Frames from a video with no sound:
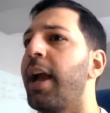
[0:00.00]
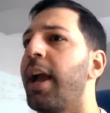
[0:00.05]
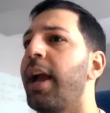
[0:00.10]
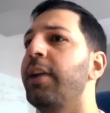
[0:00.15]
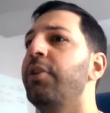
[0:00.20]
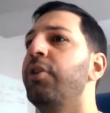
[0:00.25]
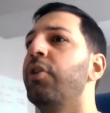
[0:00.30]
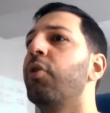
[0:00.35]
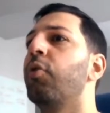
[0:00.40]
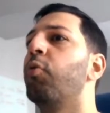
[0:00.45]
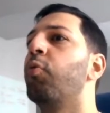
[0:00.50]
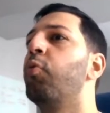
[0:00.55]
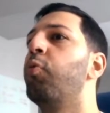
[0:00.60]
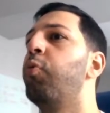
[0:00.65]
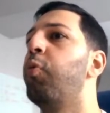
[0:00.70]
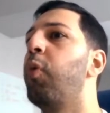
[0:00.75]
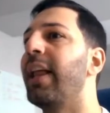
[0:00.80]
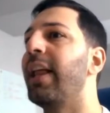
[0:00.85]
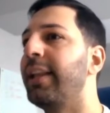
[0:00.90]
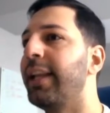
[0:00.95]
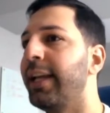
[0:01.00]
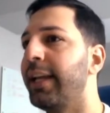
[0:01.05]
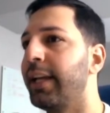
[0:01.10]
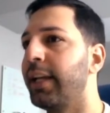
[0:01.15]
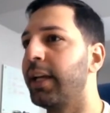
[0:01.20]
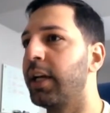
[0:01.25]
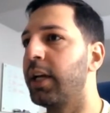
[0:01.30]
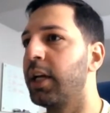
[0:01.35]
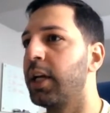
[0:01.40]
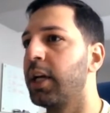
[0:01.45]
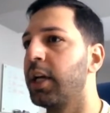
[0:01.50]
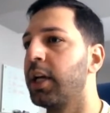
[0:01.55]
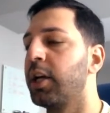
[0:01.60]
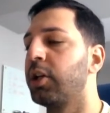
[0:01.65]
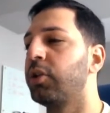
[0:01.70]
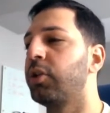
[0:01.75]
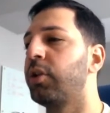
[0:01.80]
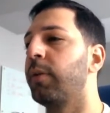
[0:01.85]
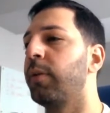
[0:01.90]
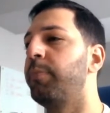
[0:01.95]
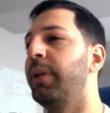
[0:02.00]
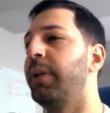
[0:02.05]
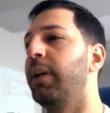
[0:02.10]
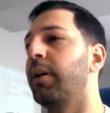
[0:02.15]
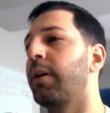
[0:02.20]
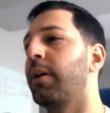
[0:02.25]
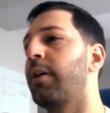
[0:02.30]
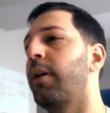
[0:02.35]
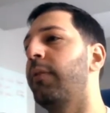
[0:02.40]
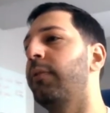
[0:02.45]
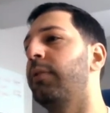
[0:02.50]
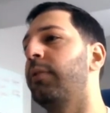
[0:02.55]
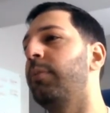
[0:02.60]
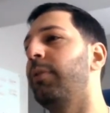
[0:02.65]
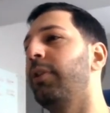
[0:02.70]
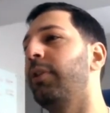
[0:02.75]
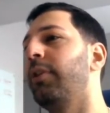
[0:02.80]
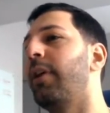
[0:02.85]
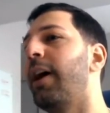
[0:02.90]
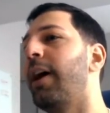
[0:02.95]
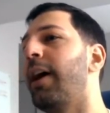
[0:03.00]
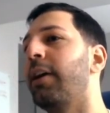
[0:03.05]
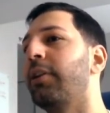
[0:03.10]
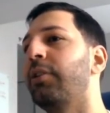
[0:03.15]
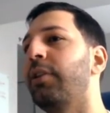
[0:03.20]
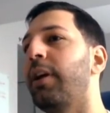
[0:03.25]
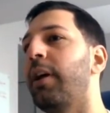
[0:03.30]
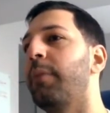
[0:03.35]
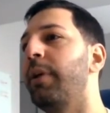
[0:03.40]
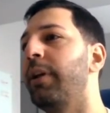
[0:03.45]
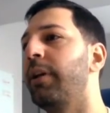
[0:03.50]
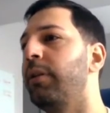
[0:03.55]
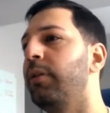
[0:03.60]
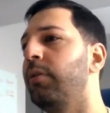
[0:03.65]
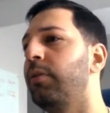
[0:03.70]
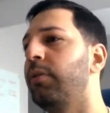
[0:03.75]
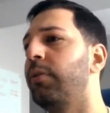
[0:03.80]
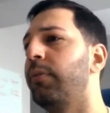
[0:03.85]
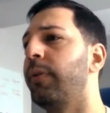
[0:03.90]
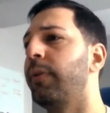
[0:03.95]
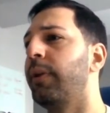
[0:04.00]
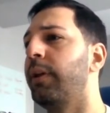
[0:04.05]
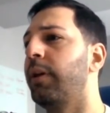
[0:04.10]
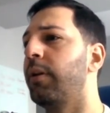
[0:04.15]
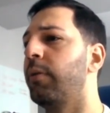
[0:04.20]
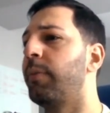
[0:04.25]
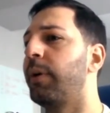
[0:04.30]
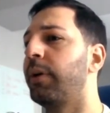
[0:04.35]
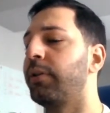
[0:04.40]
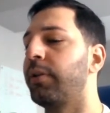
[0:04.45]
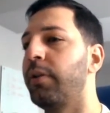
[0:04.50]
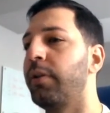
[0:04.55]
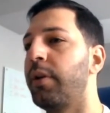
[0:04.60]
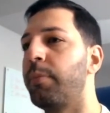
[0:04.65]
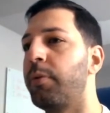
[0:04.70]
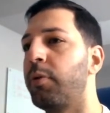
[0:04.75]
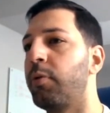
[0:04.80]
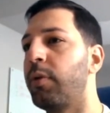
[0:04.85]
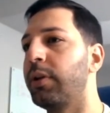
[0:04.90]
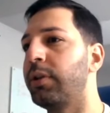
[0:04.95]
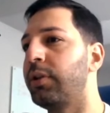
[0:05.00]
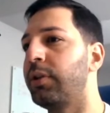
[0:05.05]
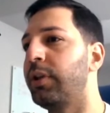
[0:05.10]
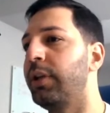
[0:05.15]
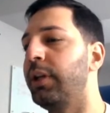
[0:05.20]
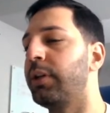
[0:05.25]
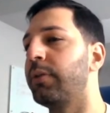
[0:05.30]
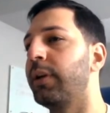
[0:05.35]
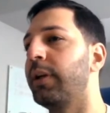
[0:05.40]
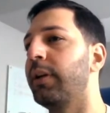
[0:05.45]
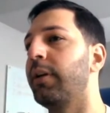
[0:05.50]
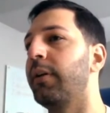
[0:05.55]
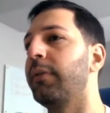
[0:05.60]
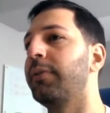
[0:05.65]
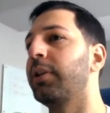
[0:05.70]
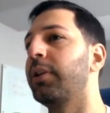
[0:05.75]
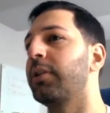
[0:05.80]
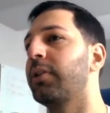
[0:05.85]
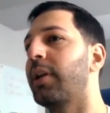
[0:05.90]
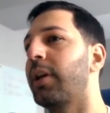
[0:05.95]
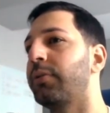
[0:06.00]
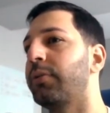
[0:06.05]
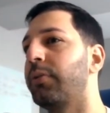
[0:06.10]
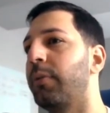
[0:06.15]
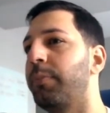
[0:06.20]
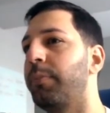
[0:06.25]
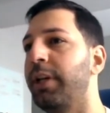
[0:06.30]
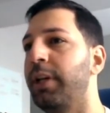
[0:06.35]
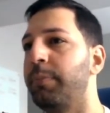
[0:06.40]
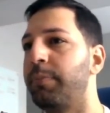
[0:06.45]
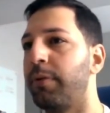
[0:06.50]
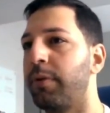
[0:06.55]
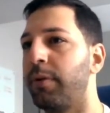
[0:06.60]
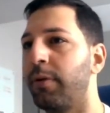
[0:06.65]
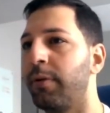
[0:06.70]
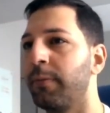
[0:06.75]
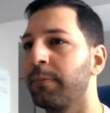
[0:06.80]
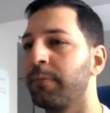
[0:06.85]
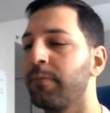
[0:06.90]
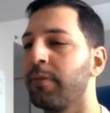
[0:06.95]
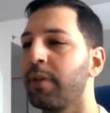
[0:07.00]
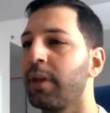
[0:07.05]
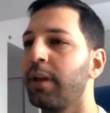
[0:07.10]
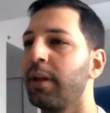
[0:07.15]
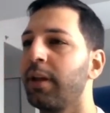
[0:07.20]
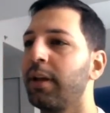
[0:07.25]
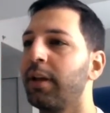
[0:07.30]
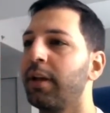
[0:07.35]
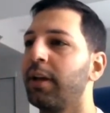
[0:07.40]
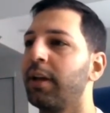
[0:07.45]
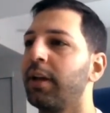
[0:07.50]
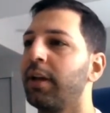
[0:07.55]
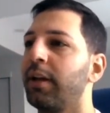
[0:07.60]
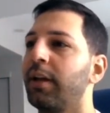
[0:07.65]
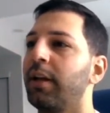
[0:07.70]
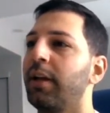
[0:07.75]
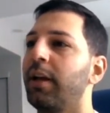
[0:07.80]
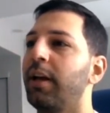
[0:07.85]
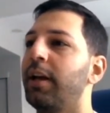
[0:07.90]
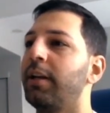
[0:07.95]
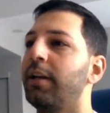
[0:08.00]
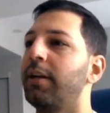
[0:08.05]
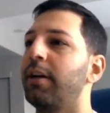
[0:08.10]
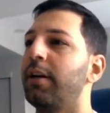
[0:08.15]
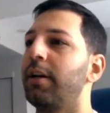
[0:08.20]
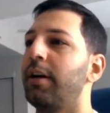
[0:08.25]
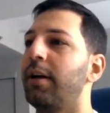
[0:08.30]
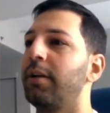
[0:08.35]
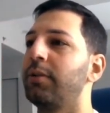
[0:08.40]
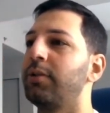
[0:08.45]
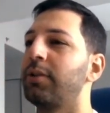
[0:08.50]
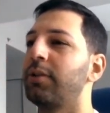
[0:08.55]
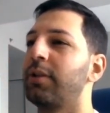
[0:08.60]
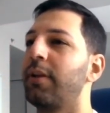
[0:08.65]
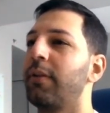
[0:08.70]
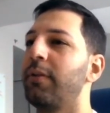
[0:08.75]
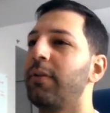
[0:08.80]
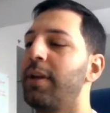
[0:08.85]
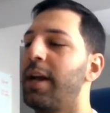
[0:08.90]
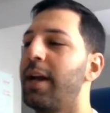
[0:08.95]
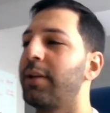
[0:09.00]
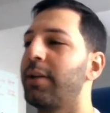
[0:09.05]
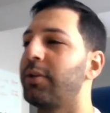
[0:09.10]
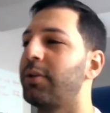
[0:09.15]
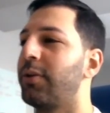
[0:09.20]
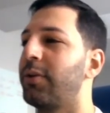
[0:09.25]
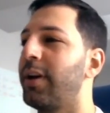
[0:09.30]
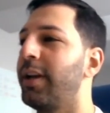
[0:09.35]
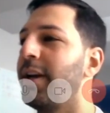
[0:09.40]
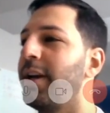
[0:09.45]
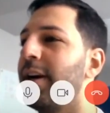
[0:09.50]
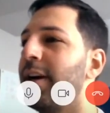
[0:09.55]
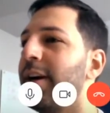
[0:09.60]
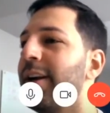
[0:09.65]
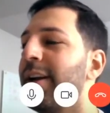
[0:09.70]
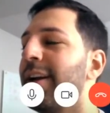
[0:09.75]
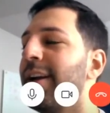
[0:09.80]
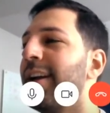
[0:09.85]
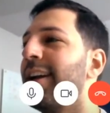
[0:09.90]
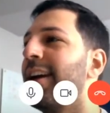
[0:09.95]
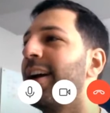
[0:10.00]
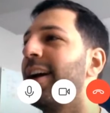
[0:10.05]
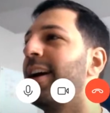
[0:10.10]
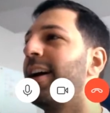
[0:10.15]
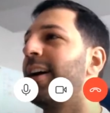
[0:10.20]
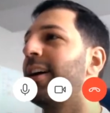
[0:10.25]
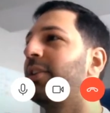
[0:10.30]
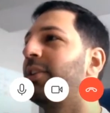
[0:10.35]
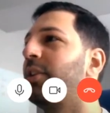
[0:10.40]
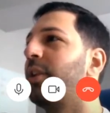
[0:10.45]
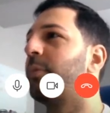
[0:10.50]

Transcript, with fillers: and you're willing to be uncomfortable. You know, actually I made a YouTube video about the number one secret of successful people, and uh, I'll just give you the answer right here. Uh, the